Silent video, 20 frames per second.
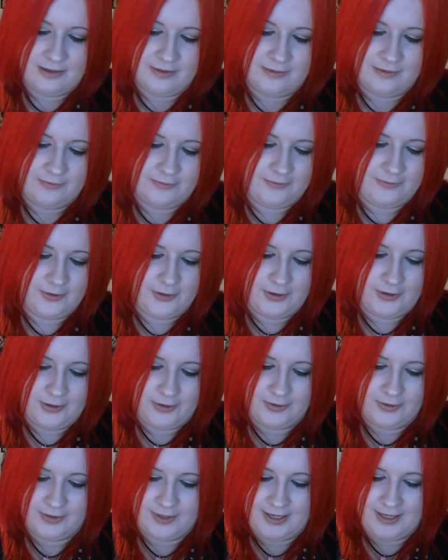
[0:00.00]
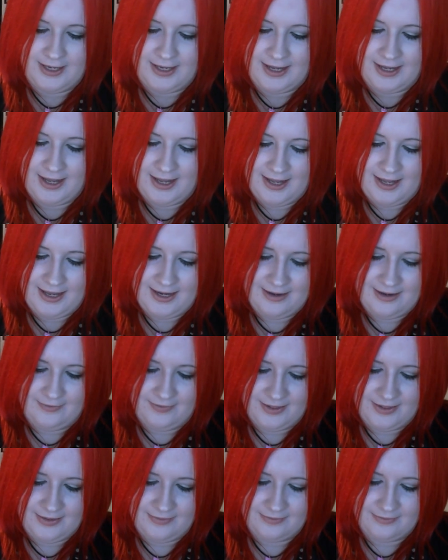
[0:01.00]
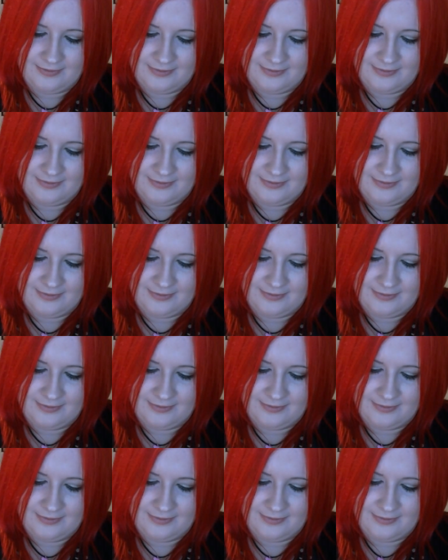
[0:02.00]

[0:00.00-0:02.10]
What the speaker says: for the end of it.